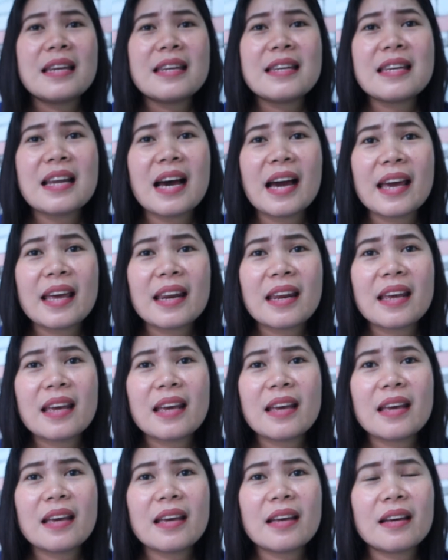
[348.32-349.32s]

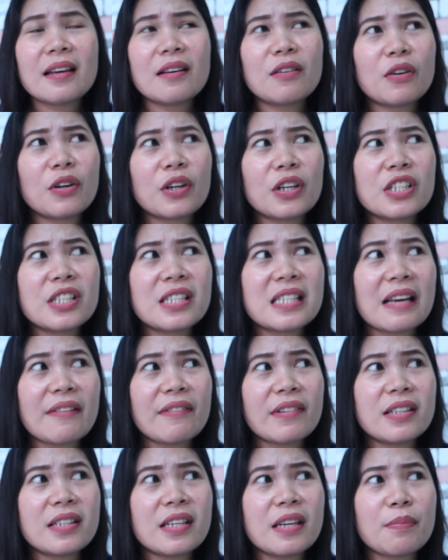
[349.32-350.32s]
90 or
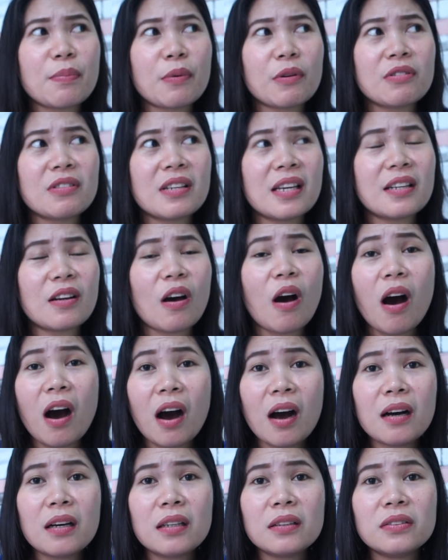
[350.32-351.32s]
70%
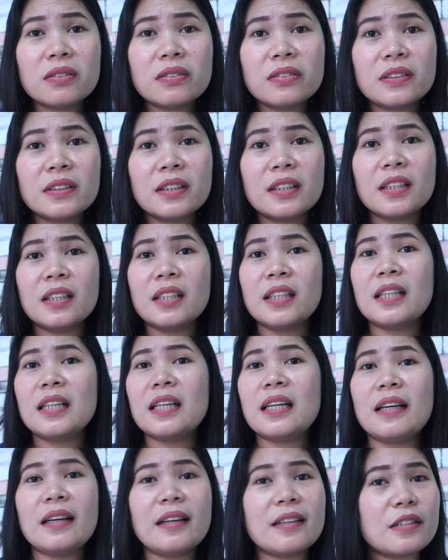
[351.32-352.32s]
off.
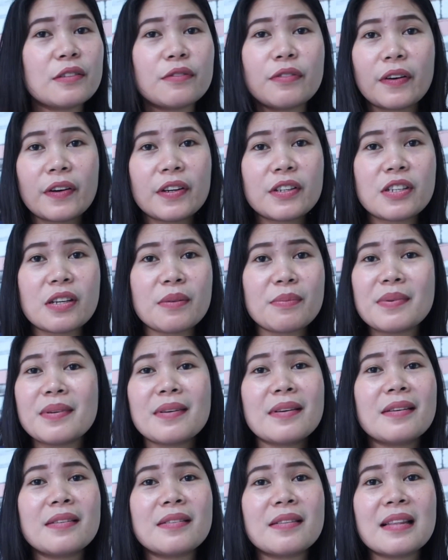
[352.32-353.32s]
It's very cheap. It
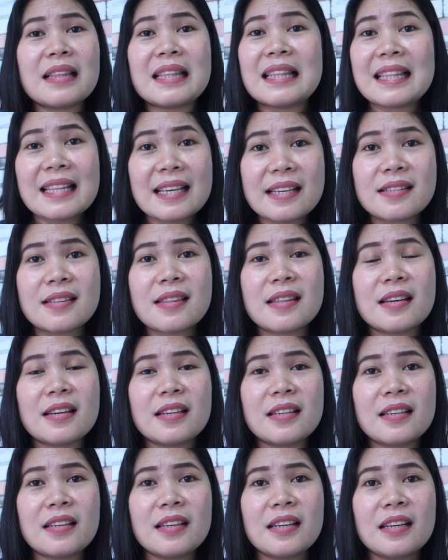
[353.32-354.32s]
is less than